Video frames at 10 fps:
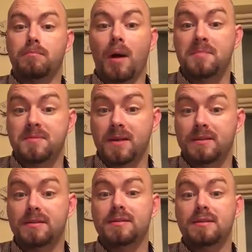Bob
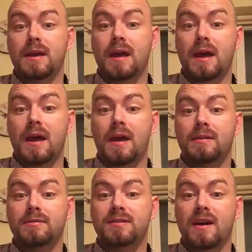Smith
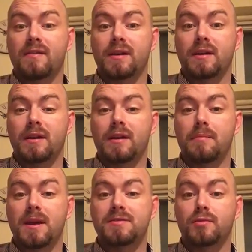used to have an
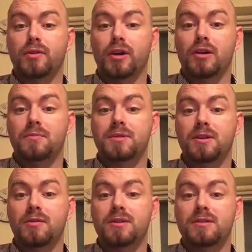amazing one, Nightclub
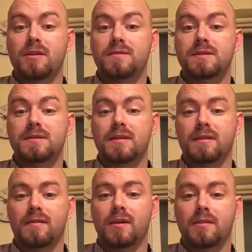Security Services.
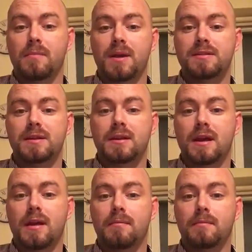They've got an
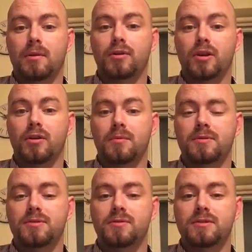amazing or nightclub
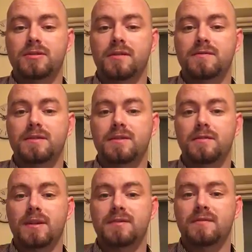consultancy service in the
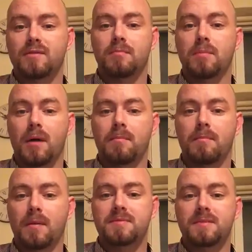US. If you look up
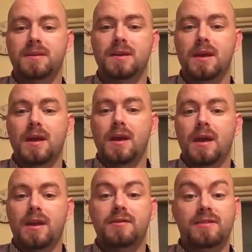Bob Smith,
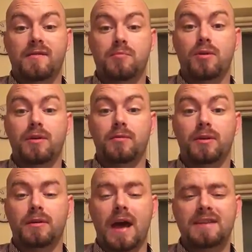he used to have a brilliant
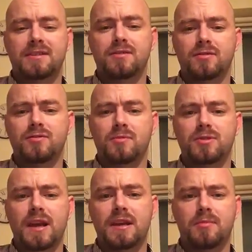one. Hasn't done so
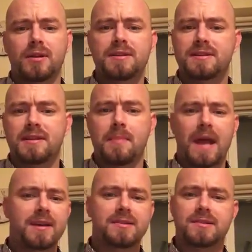much lately, but listen to the
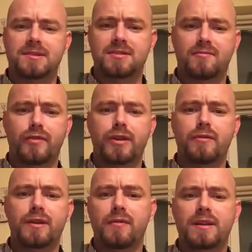back issues. There's some really,
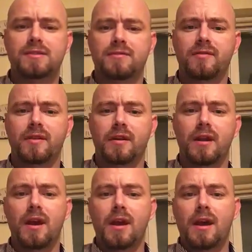really great stuff in there.
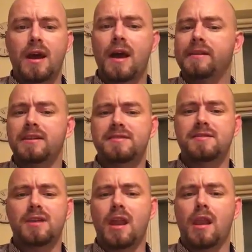And then
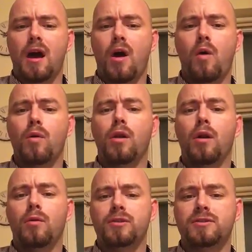there's a whole
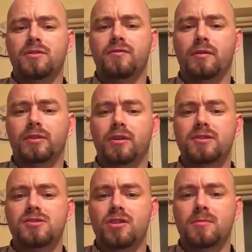load of stuff out there on
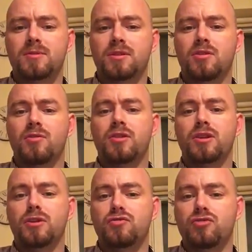
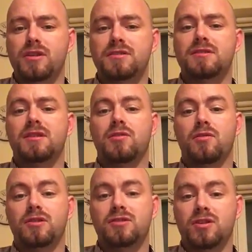cybersecurity, new trends in
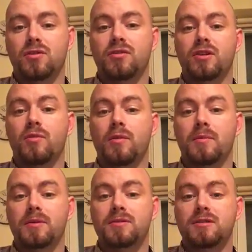security, security
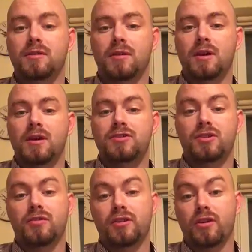equipment, you know,
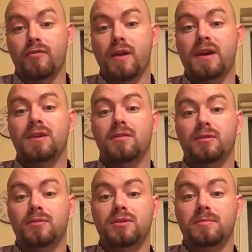security guy radio,
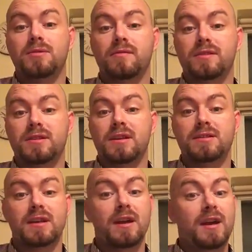those type of stuff that you can
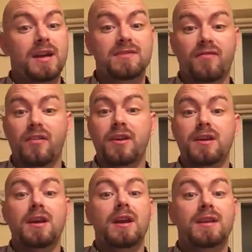listen to. It's
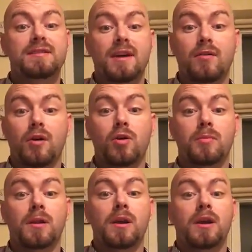free, it's downloadable,